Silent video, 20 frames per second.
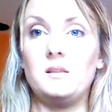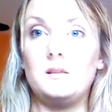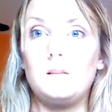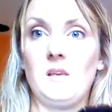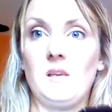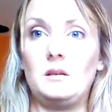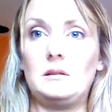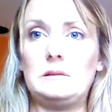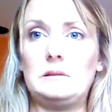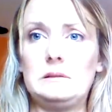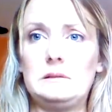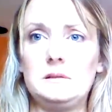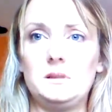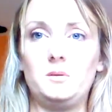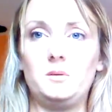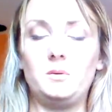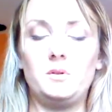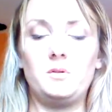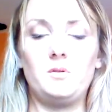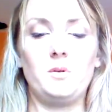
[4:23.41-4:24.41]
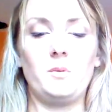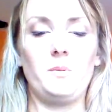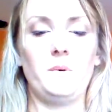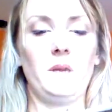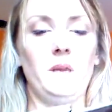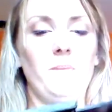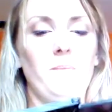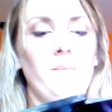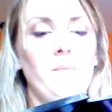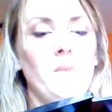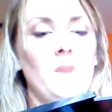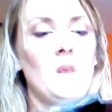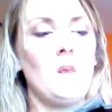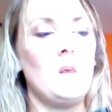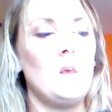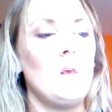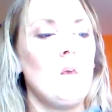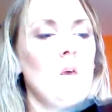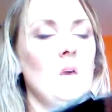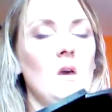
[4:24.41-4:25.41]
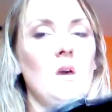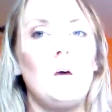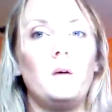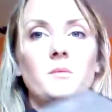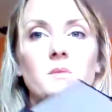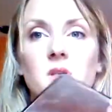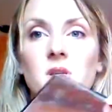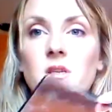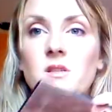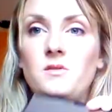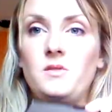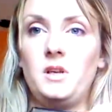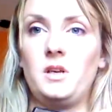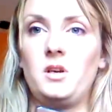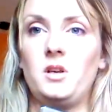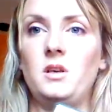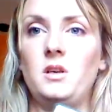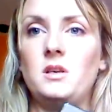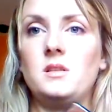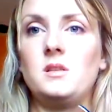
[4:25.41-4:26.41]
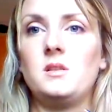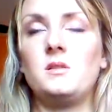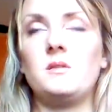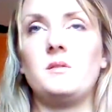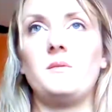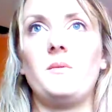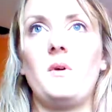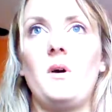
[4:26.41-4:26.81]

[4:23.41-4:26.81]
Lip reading: It's like, oh, I don't want to drop it. So that's really good because